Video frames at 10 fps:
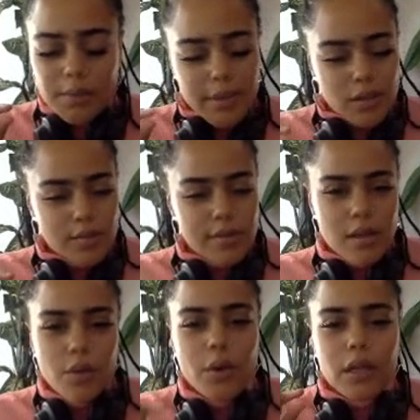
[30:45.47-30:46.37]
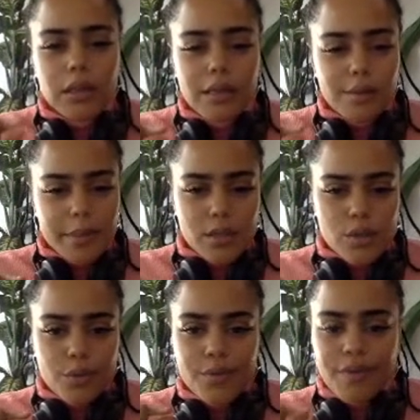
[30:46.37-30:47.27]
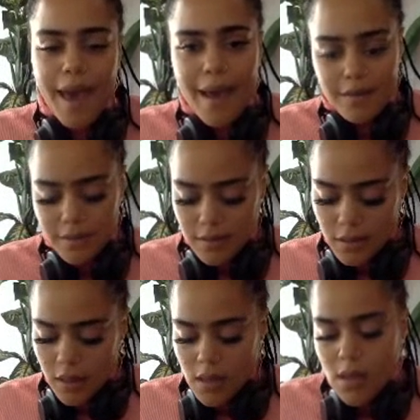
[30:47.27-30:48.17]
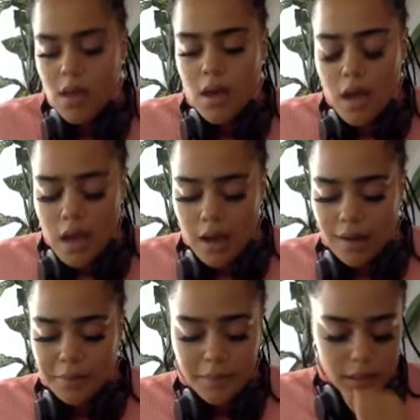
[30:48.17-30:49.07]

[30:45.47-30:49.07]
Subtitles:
bit too slow, or a little bit too fast. And